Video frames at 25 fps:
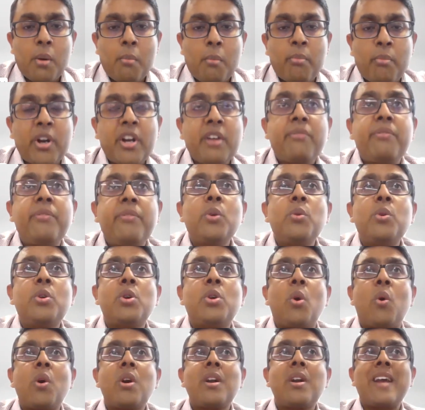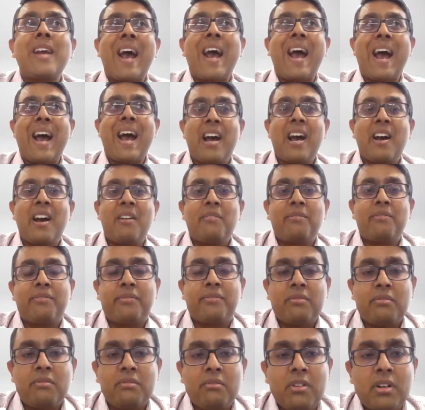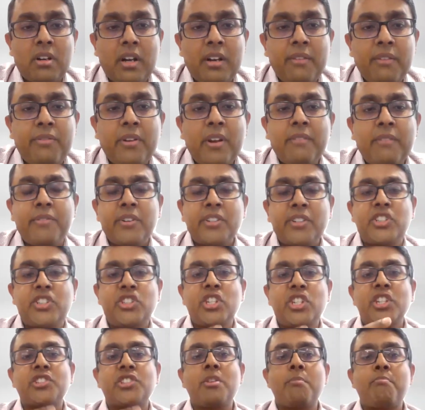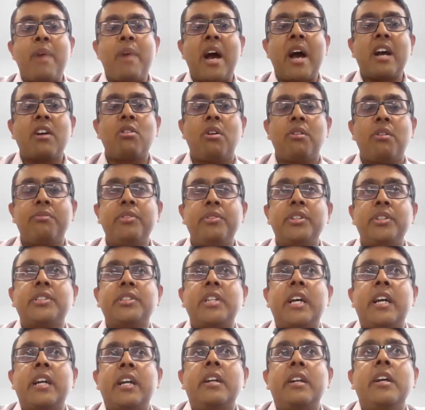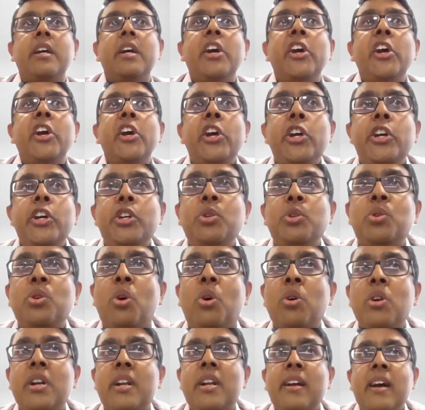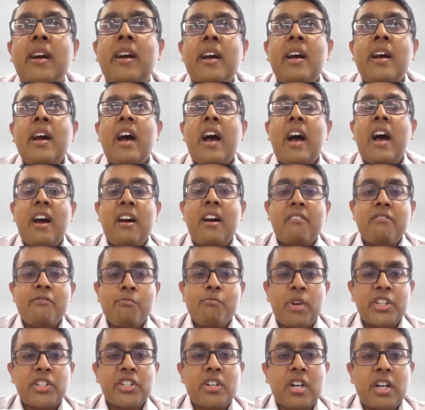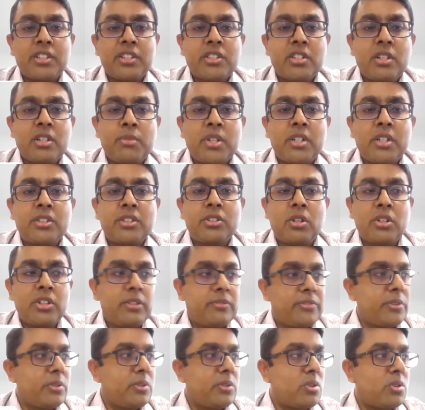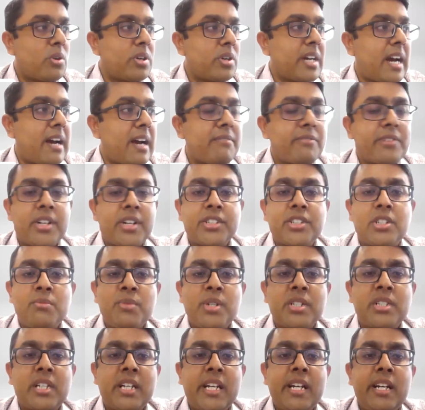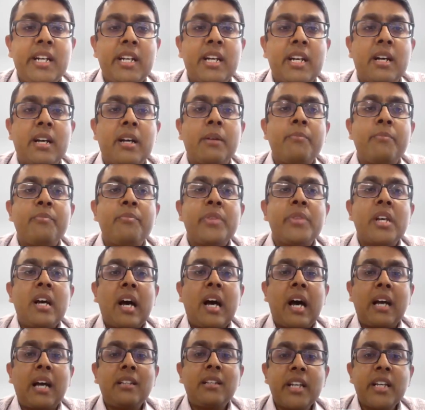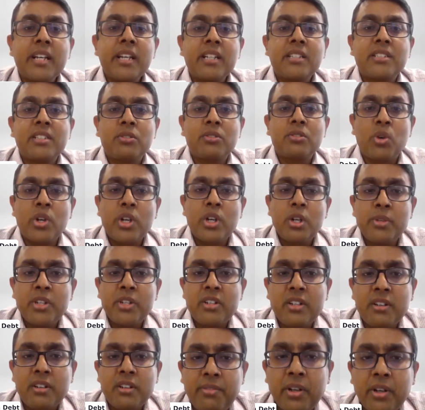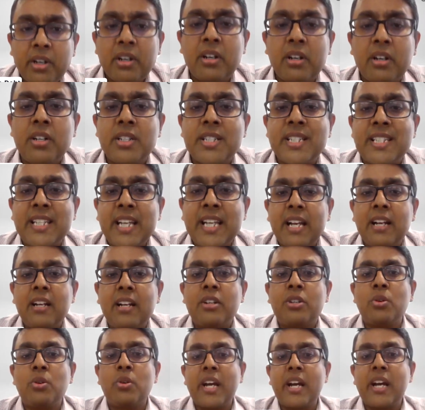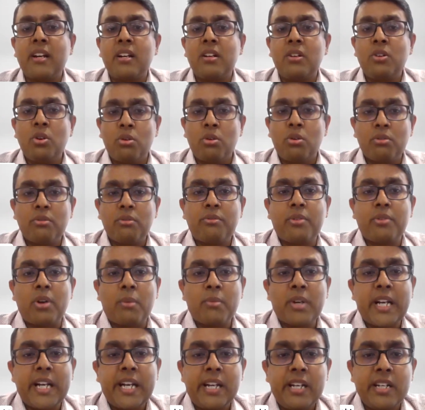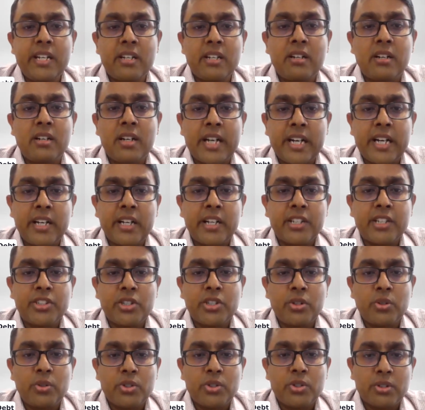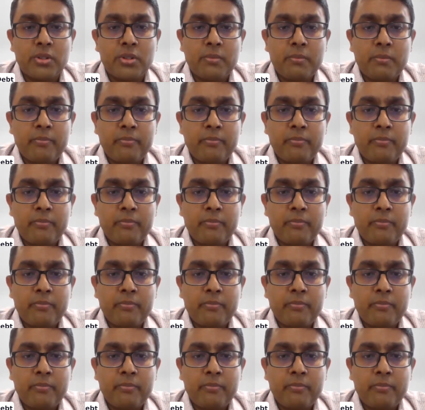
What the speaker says: But if you don't have, if it's just a back office and you don't have much customers, or if you don't have customers in India, I think it's going to be difficult sell to get a loan from an Indian lending institution.